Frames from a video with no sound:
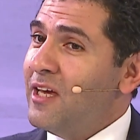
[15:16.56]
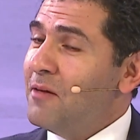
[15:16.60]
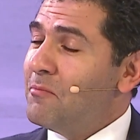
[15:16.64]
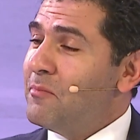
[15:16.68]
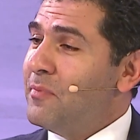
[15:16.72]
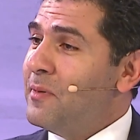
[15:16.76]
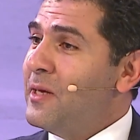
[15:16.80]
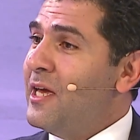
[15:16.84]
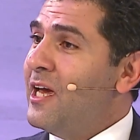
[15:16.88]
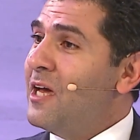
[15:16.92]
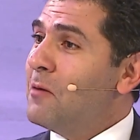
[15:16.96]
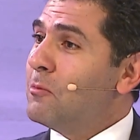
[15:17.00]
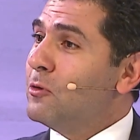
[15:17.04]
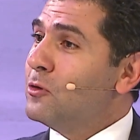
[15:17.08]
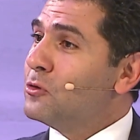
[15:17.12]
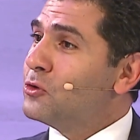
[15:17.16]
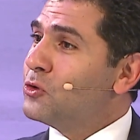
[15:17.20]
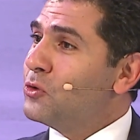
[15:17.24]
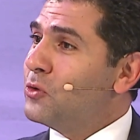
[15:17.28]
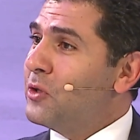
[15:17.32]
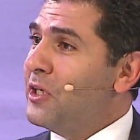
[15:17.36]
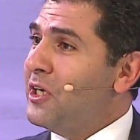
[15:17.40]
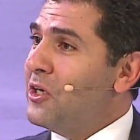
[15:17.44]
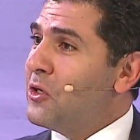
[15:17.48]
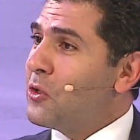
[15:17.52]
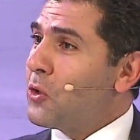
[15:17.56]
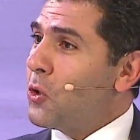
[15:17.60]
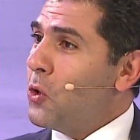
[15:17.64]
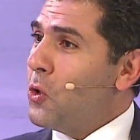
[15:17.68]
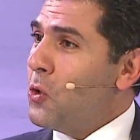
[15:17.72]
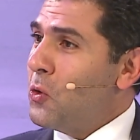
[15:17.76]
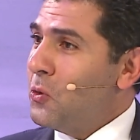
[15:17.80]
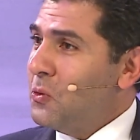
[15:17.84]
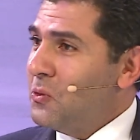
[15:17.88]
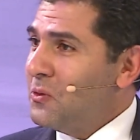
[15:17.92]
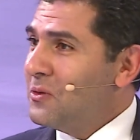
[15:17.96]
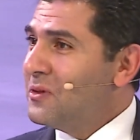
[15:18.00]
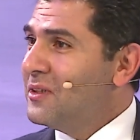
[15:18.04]
be able to
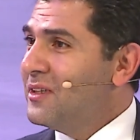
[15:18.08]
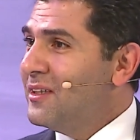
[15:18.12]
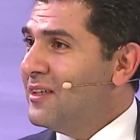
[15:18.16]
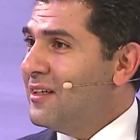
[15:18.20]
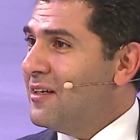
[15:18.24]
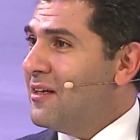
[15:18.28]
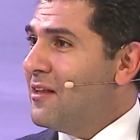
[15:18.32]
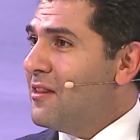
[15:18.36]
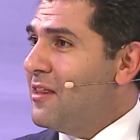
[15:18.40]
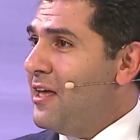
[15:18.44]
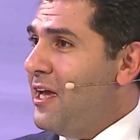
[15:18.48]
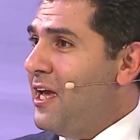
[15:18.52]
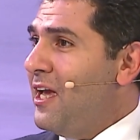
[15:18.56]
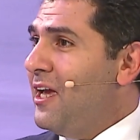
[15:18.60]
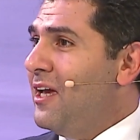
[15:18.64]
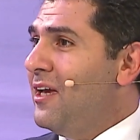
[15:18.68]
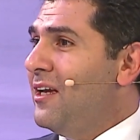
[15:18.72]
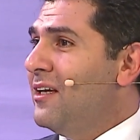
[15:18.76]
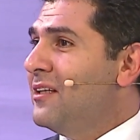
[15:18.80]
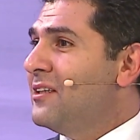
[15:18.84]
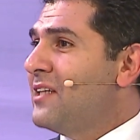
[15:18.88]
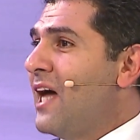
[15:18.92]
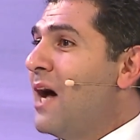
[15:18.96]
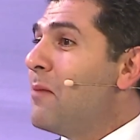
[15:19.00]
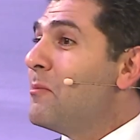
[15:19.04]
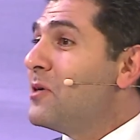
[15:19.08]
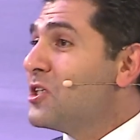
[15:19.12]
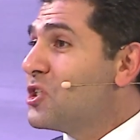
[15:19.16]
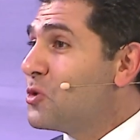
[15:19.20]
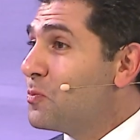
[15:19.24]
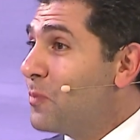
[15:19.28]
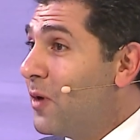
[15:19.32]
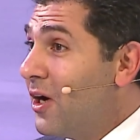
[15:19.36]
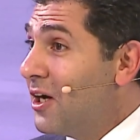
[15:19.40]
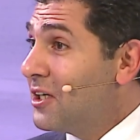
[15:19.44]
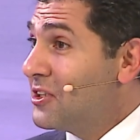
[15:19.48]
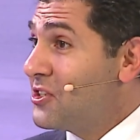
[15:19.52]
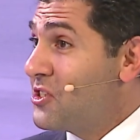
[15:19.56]
regrow the damaged
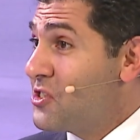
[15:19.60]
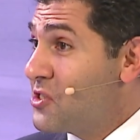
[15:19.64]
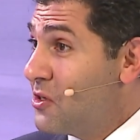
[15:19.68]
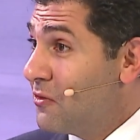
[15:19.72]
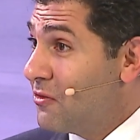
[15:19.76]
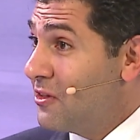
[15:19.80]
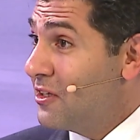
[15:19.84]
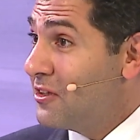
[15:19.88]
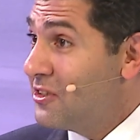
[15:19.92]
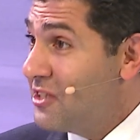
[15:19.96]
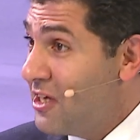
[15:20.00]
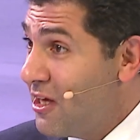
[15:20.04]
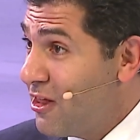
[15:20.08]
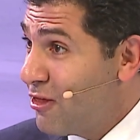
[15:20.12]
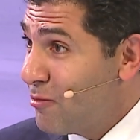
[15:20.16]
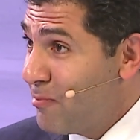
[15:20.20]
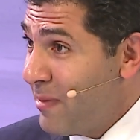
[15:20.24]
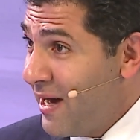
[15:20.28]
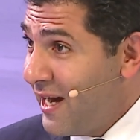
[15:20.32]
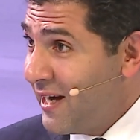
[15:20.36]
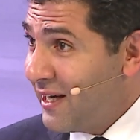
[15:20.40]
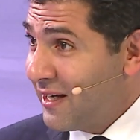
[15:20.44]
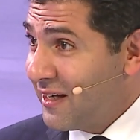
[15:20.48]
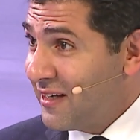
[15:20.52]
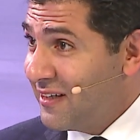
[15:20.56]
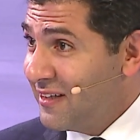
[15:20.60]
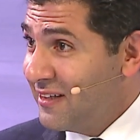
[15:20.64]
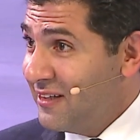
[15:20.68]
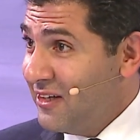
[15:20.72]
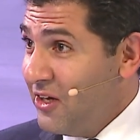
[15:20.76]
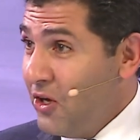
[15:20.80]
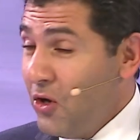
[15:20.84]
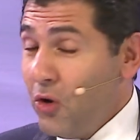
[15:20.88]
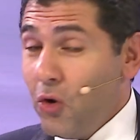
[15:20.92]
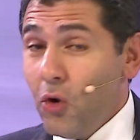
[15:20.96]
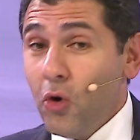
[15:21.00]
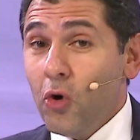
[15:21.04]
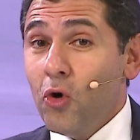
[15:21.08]
parts of the teeth back,
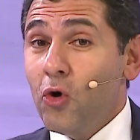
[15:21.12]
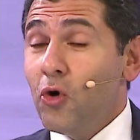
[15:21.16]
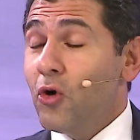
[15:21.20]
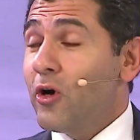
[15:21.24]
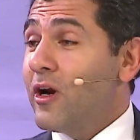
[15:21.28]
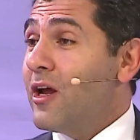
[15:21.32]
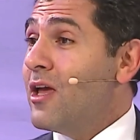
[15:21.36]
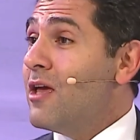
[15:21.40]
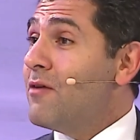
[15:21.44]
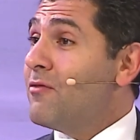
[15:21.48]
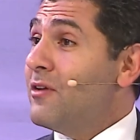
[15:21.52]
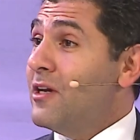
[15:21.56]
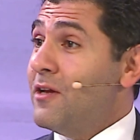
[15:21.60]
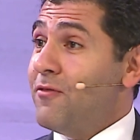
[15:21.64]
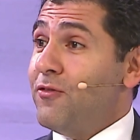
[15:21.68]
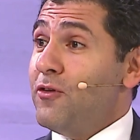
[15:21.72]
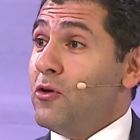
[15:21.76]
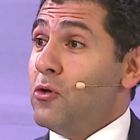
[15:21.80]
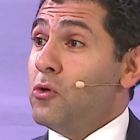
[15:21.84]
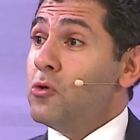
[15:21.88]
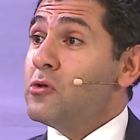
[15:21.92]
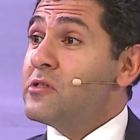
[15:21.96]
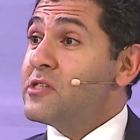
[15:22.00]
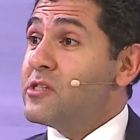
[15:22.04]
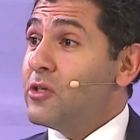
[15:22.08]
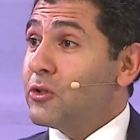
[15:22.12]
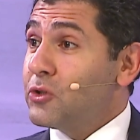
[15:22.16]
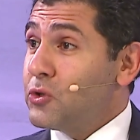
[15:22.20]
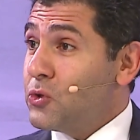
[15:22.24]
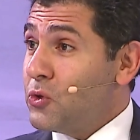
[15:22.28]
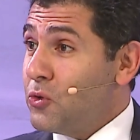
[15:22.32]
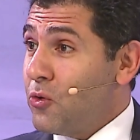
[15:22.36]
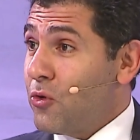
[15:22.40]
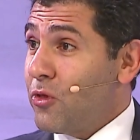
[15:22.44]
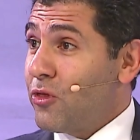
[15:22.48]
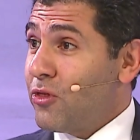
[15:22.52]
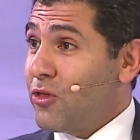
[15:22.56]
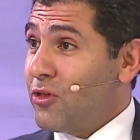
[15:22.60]
or even if you lose the
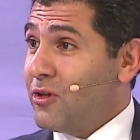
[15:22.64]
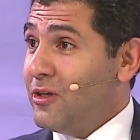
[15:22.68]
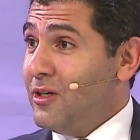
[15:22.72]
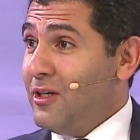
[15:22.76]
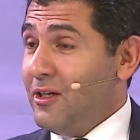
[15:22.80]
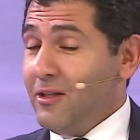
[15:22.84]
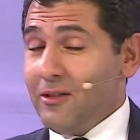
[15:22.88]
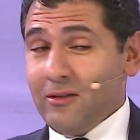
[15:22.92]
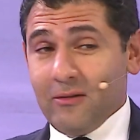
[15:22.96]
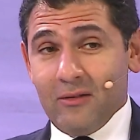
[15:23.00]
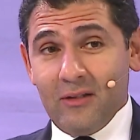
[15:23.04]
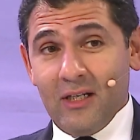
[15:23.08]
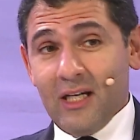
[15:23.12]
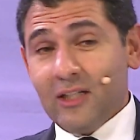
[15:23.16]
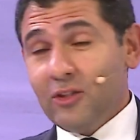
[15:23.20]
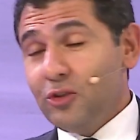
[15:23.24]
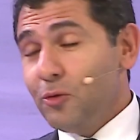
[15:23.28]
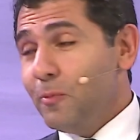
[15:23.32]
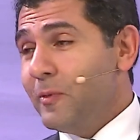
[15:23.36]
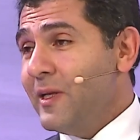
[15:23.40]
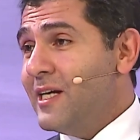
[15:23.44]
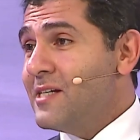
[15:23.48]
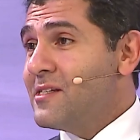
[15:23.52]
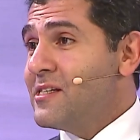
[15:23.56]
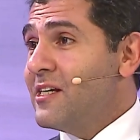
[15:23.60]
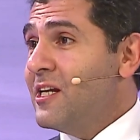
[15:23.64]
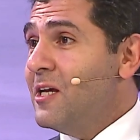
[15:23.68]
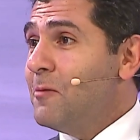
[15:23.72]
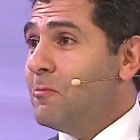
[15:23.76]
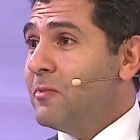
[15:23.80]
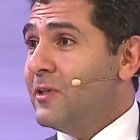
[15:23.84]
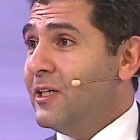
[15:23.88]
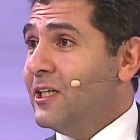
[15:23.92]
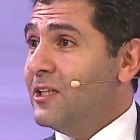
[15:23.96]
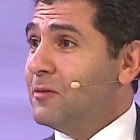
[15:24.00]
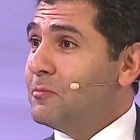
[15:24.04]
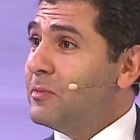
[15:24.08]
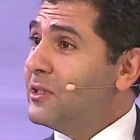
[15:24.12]
tooth, not to place an
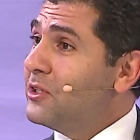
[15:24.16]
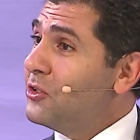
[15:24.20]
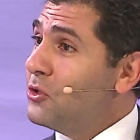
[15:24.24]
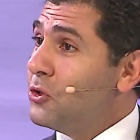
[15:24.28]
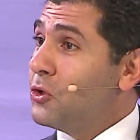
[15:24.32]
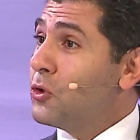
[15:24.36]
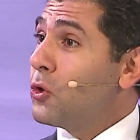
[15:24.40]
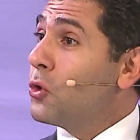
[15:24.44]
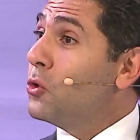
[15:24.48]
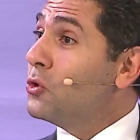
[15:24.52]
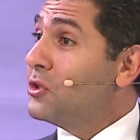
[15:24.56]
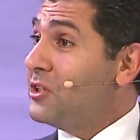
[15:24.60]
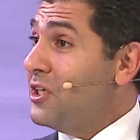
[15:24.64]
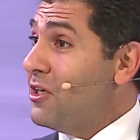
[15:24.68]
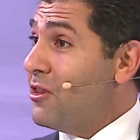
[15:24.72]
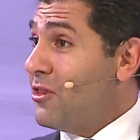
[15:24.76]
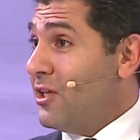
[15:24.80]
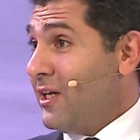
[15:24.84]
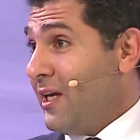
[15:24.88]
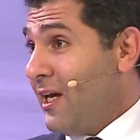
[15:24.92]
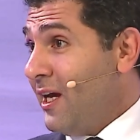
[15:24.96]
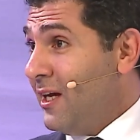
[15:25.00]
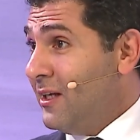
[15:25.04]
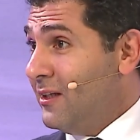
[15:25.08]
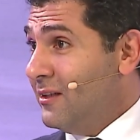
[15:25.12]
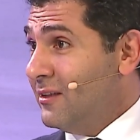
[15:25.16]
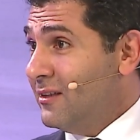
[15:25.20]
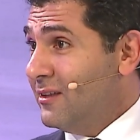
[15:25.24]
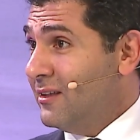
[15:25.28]
implant, but you grow teeth again.